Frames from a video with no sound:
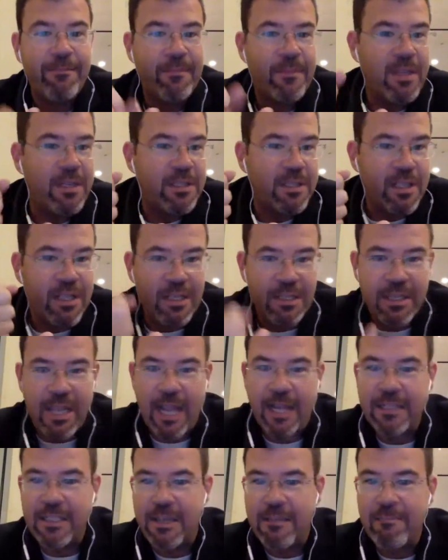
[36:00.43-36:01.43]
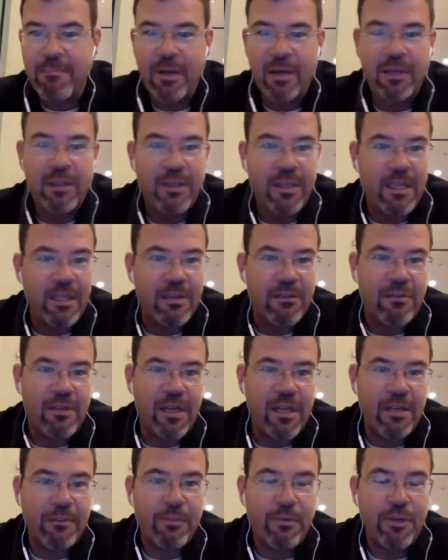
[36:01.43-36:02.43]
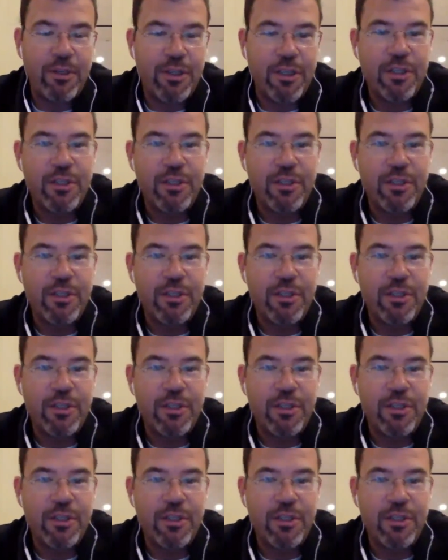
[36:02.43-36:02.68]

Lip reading: It's the exact same button that you'd need to push.